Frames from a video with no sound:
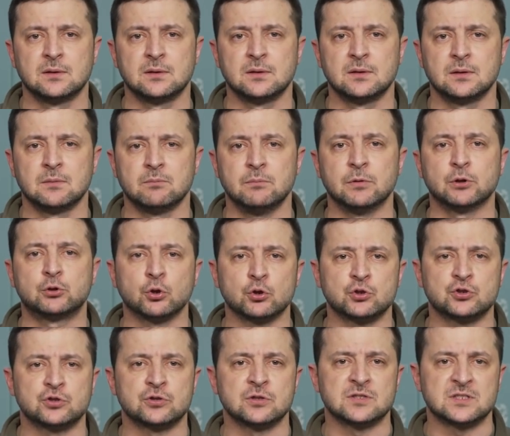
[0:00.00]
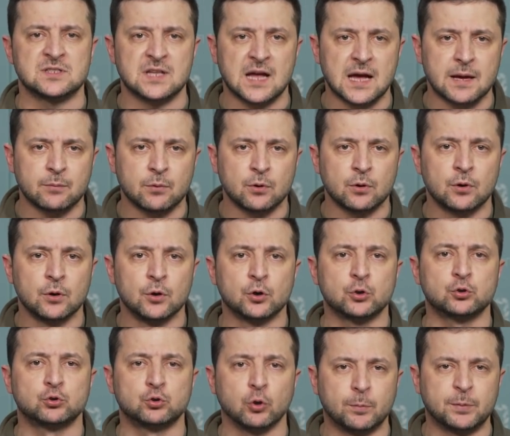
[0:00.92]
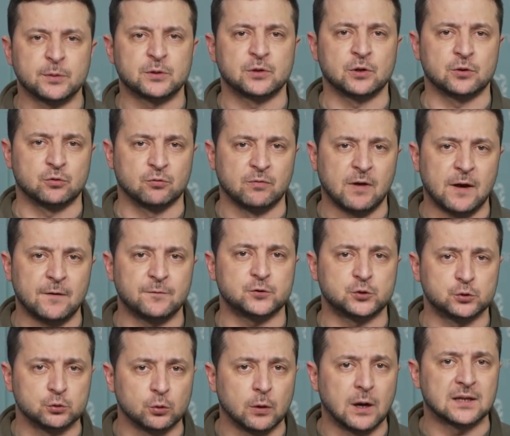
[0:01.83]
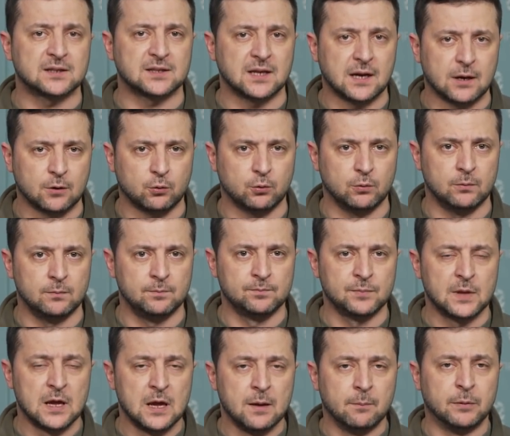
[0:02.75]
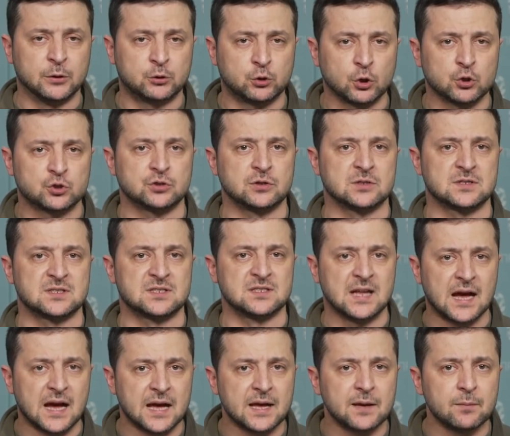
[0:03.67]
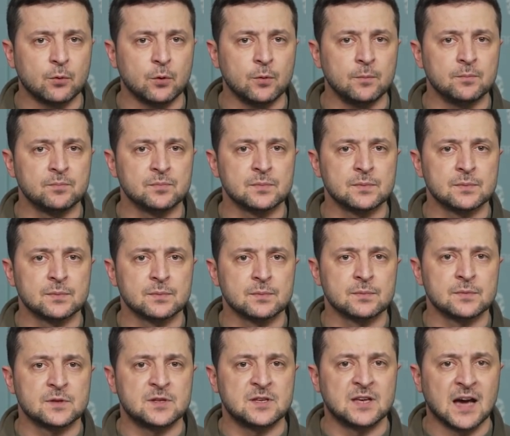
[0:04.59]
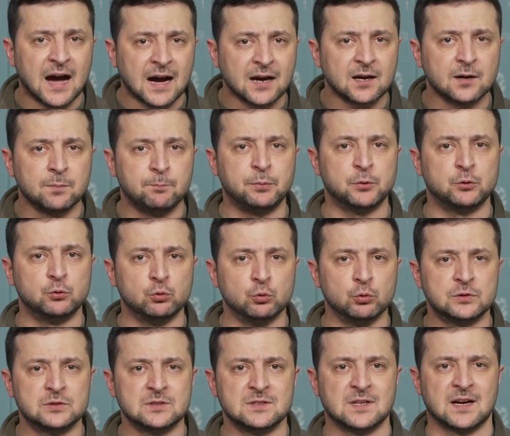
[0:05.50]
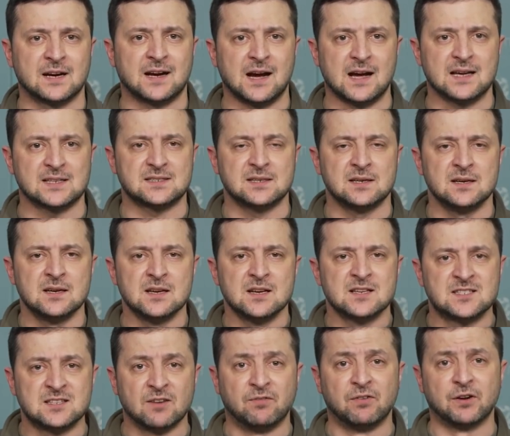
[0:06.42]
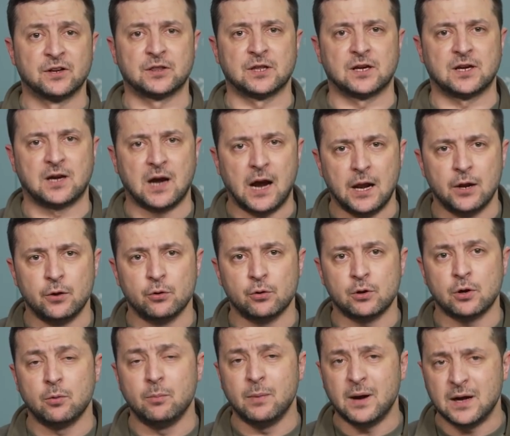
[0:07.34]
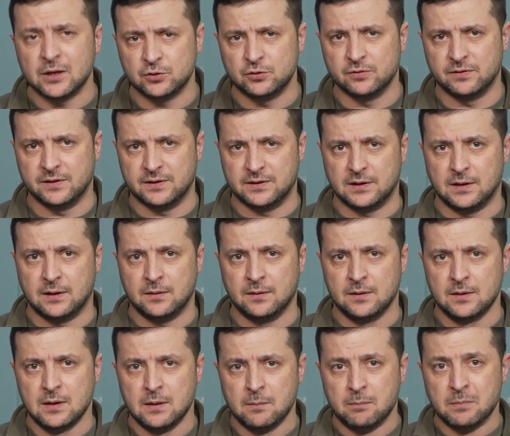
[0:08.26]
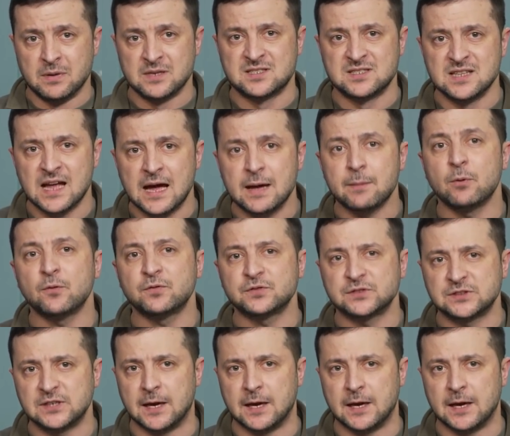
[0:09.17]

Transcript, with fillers: because they do not get it, they don't feel it. They didn't see that the world is really determined, really seeks to stop the war.